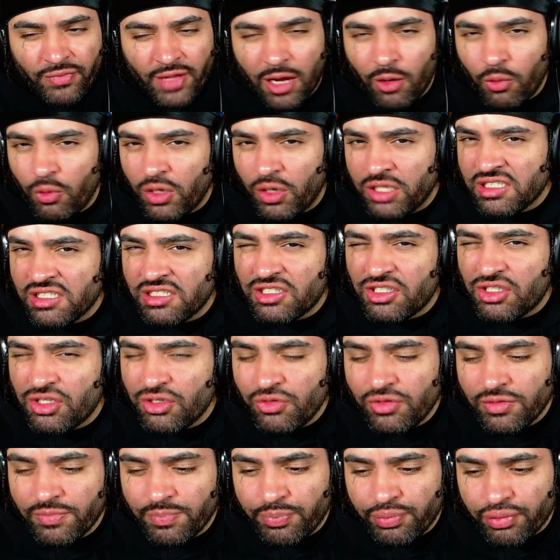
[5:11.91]
I wasn't
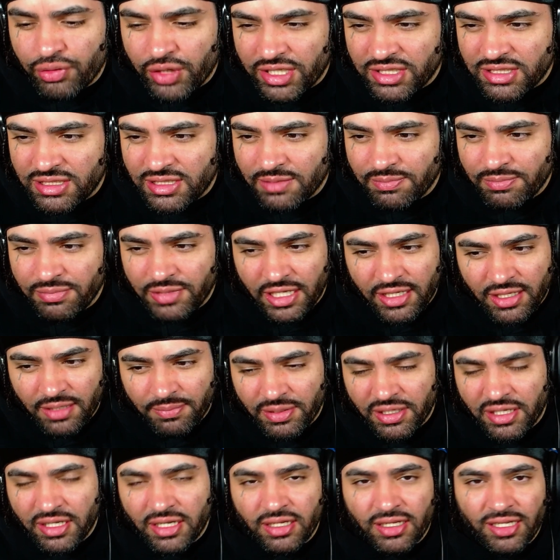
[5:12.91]
too impressed in the
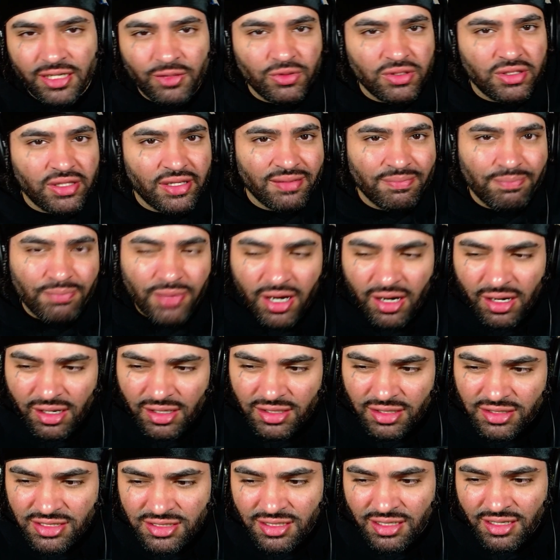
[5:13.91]
beginning with their
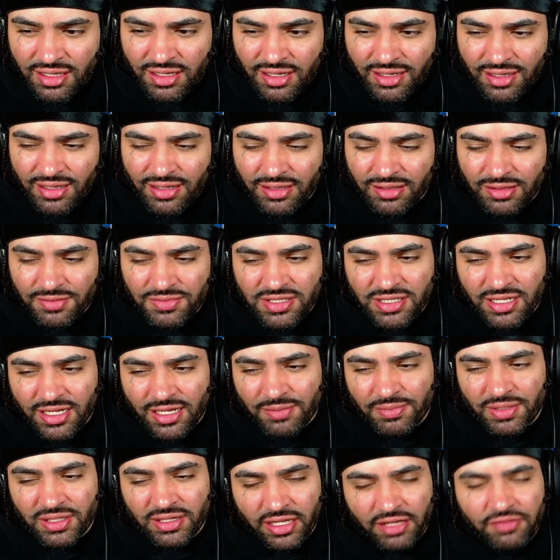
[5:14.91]
bars, you know what I'm
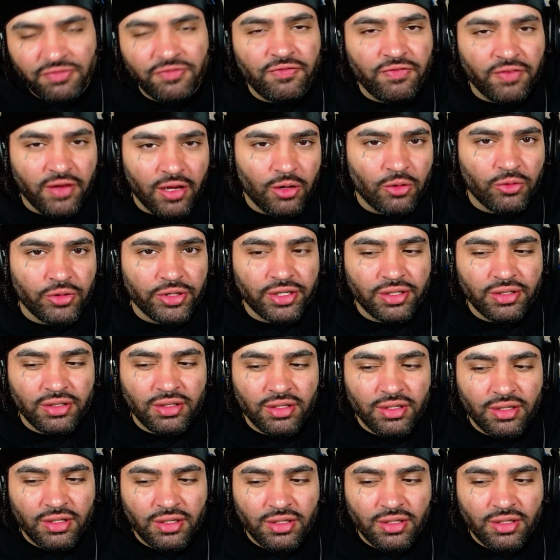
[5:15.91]
saying? But they flowing,